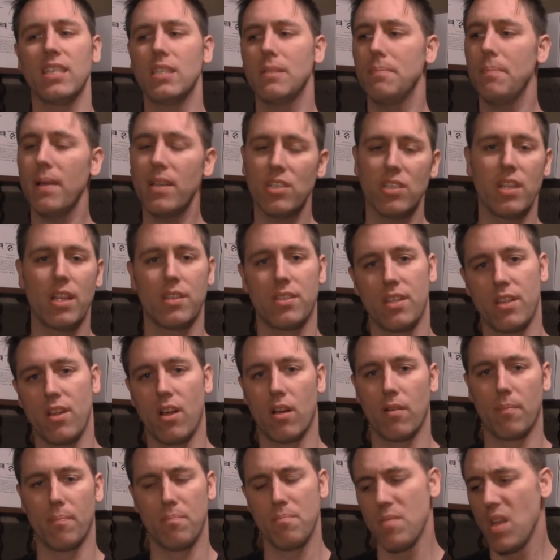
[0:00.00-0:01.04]
especially as a
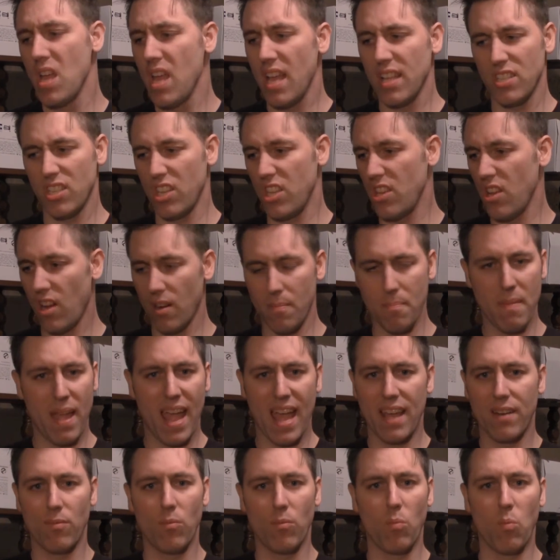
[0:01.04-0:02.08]
young
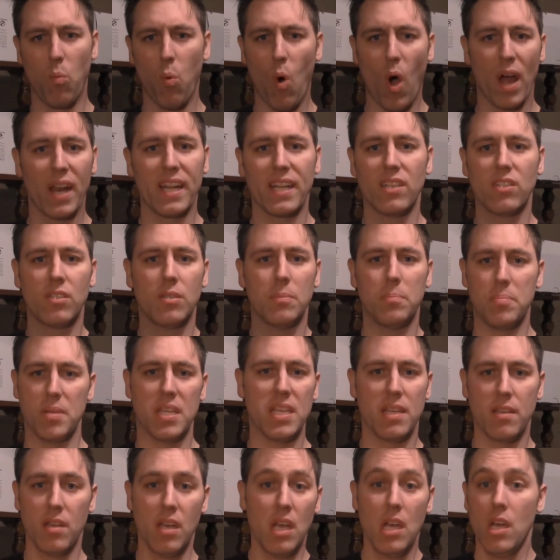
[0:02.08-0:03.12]
man wanting to be
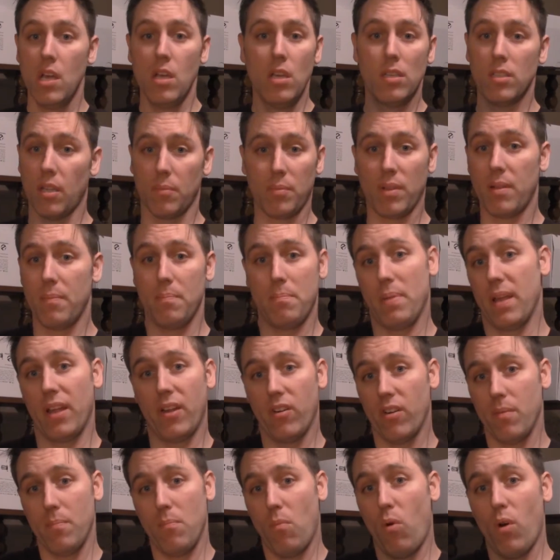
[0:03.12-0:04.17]
something bigger
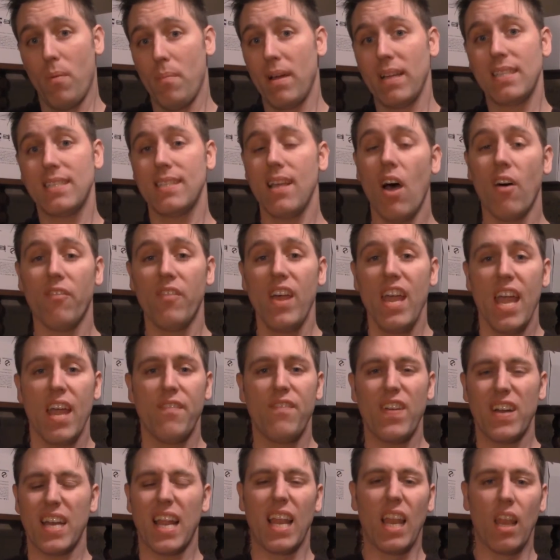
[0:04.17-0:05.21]
and more myself. In
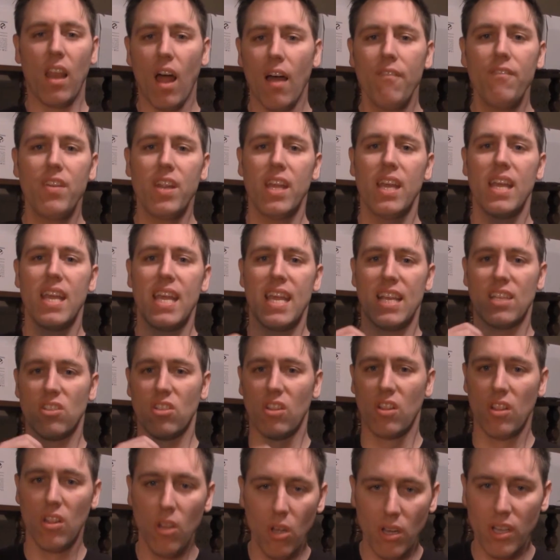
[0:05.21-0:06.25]
fact, I loved his
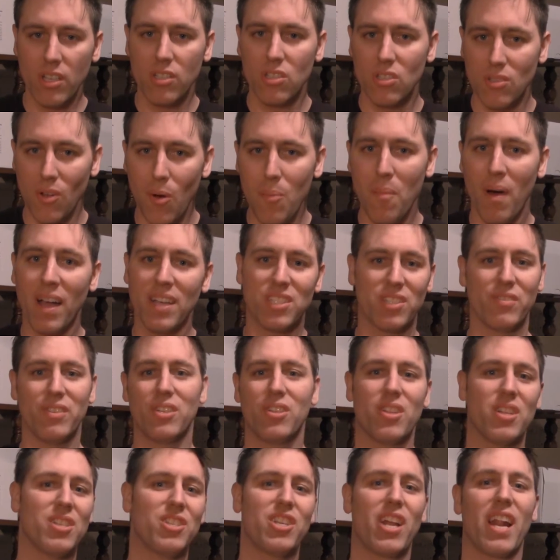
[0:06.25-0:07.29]
look so much in
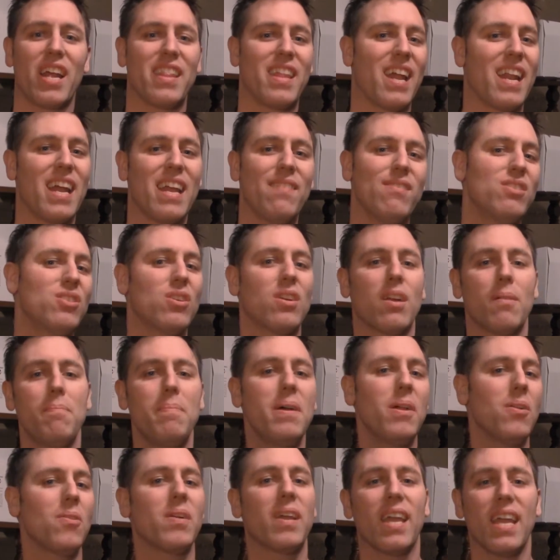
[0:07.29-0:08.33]
Return of the Jedi that I even took a
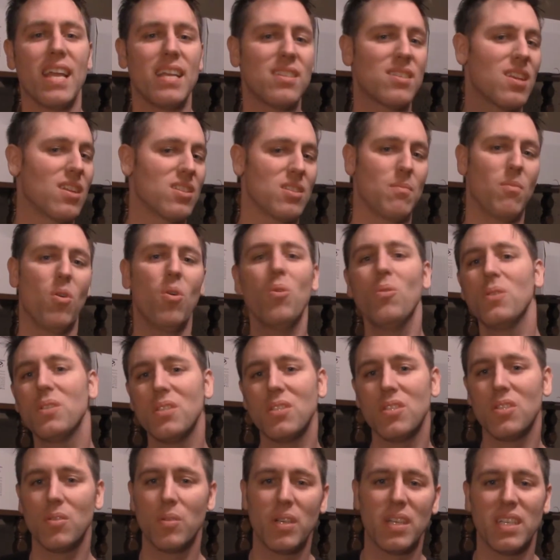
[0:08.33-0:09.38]
pillowcase, cut some holes
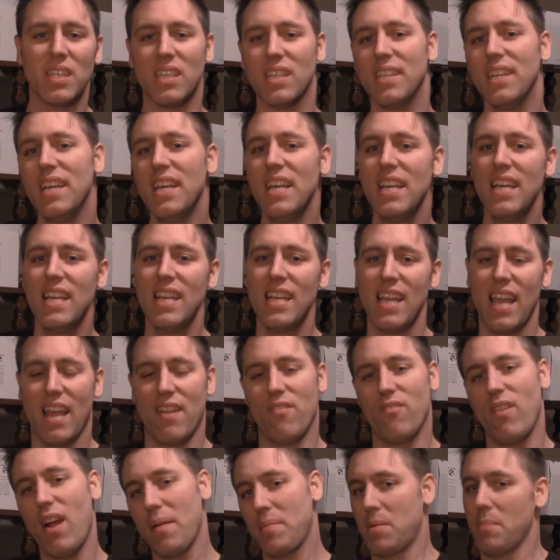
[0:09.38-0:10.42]
into it, and
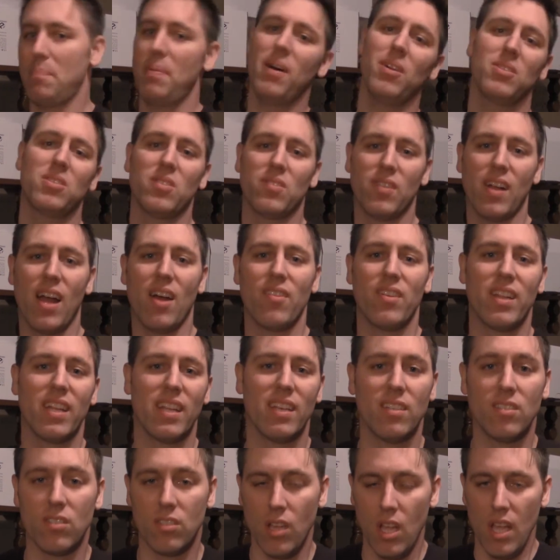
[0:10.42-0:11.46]
wrapped a belt around it,
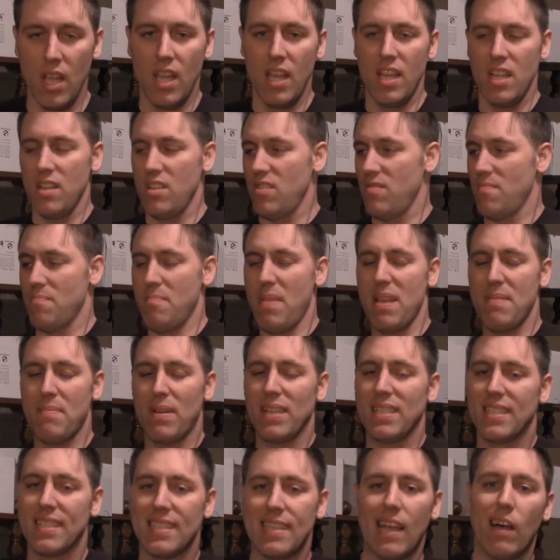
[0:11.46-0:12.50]
and made
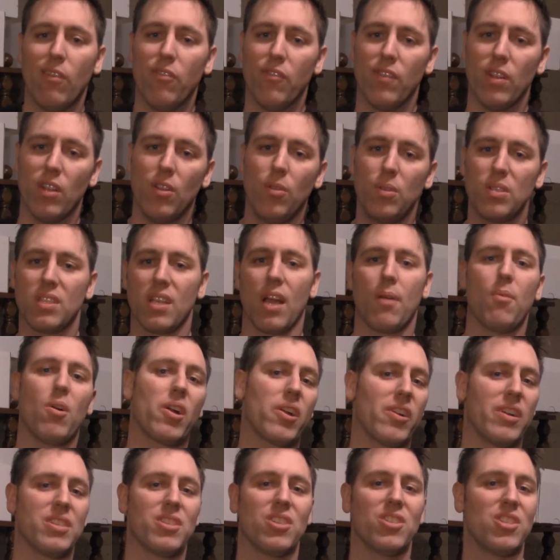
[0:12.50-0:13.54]
myself Luke Skywalker
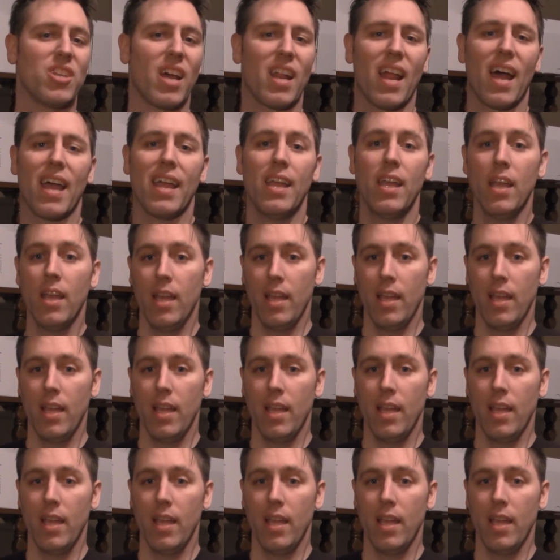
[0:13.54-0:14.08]
as a Jedi.